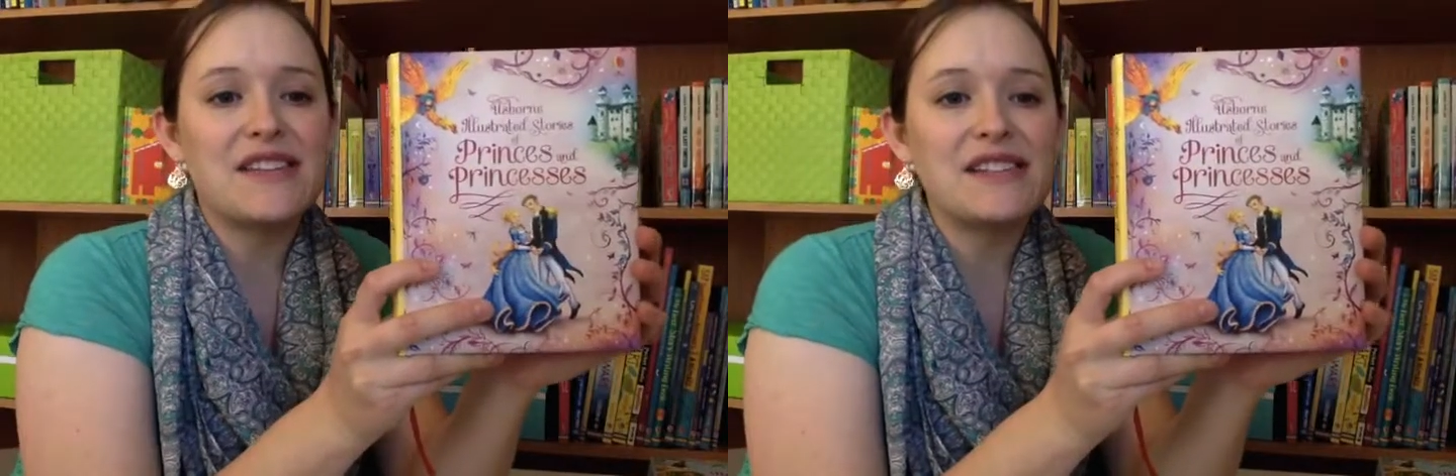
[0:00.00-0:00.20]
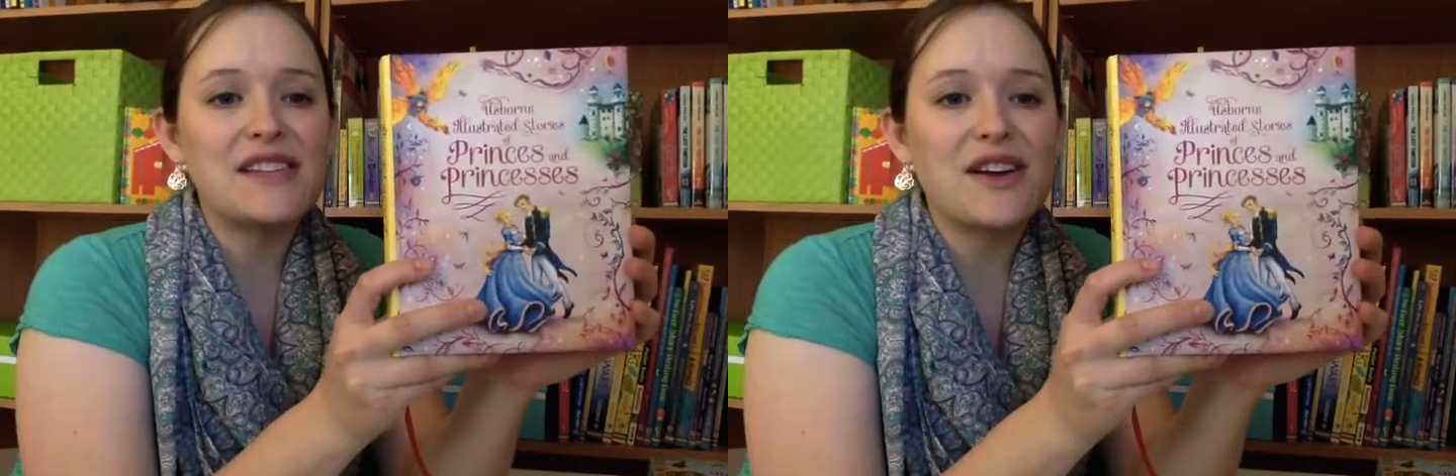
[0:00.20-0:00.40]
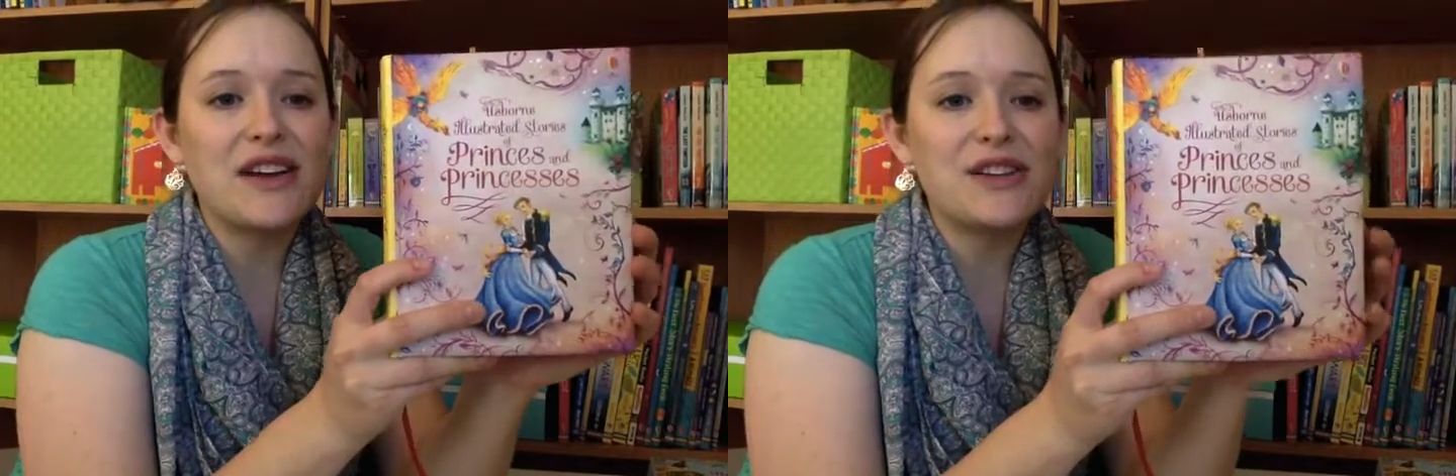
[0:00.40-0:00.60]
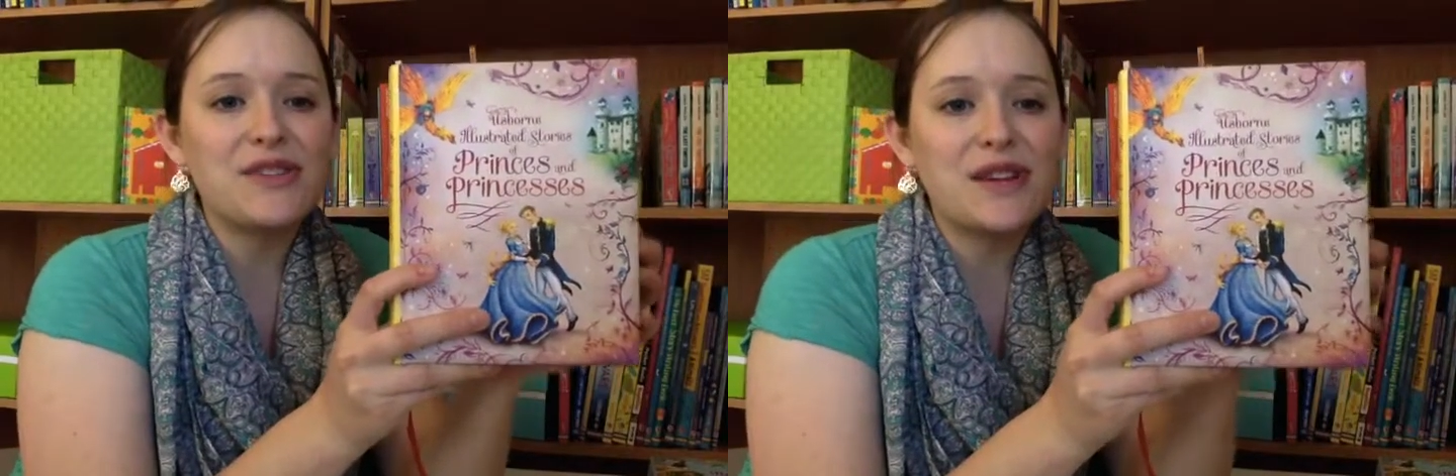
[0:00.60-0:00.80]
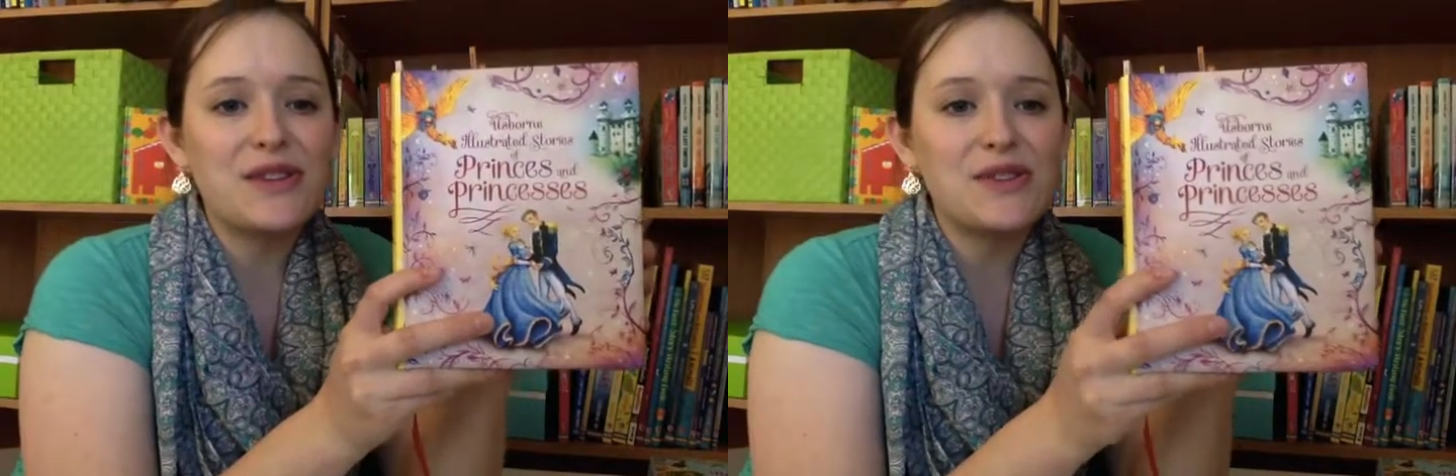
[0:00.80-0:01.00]
This is our
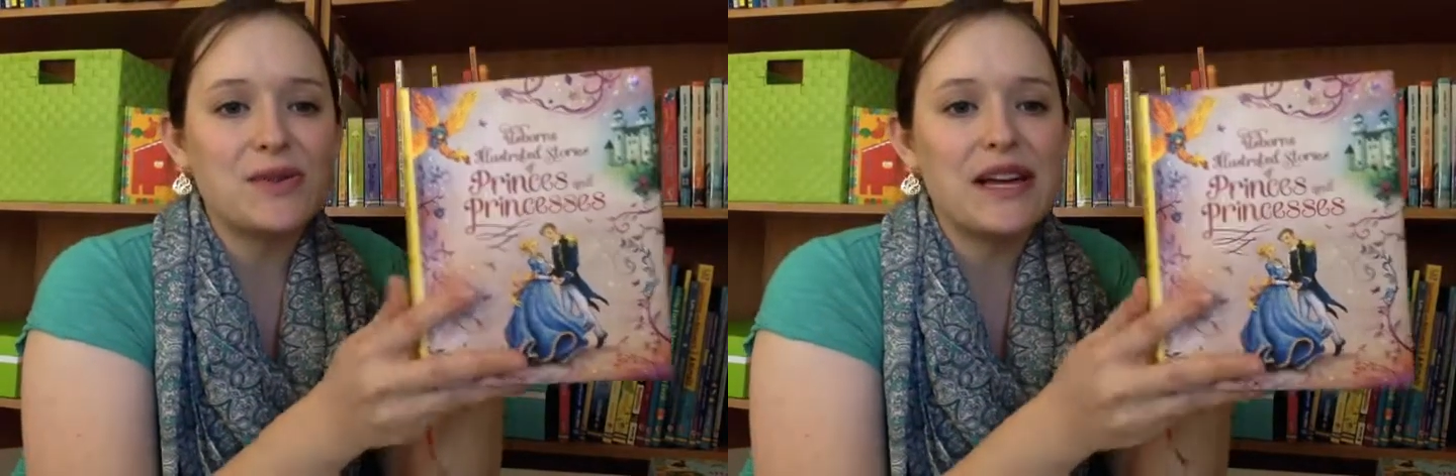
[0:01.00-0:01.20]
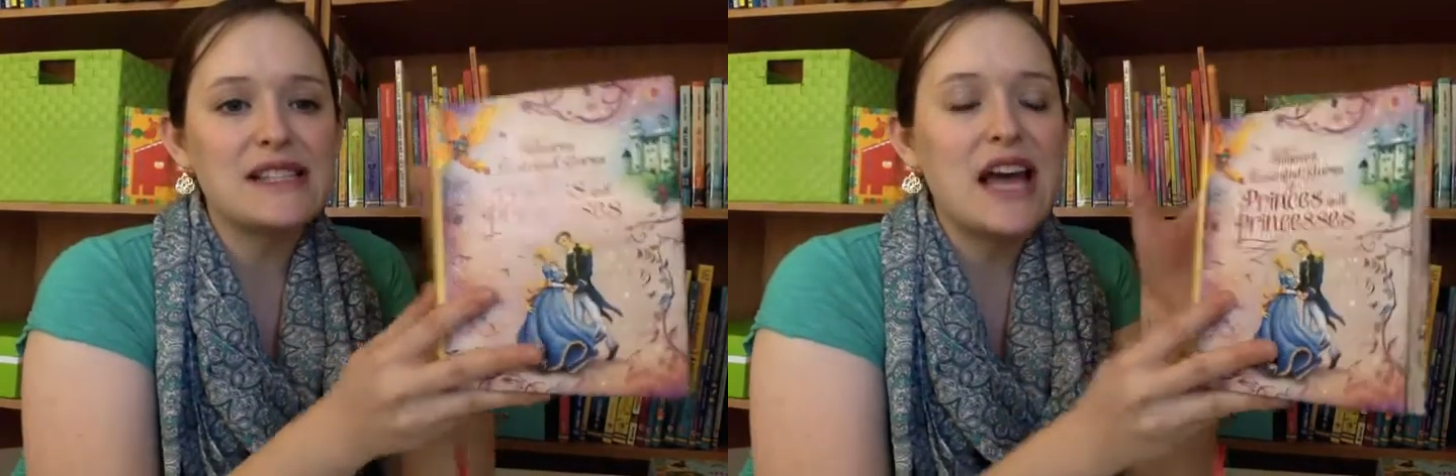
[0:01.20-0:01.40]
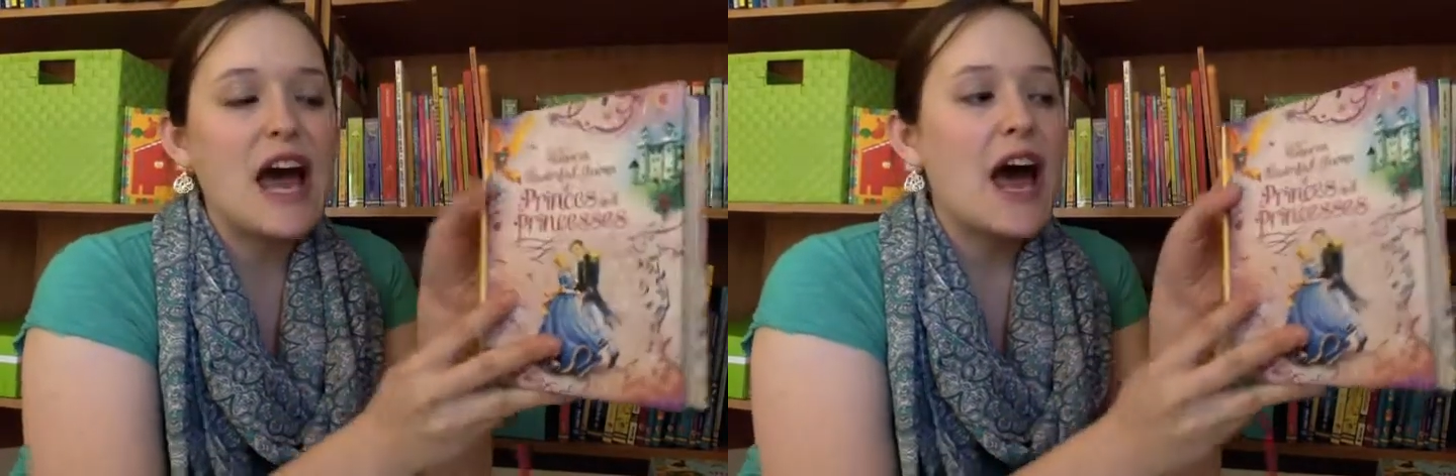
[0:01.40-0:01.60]
illustrated stories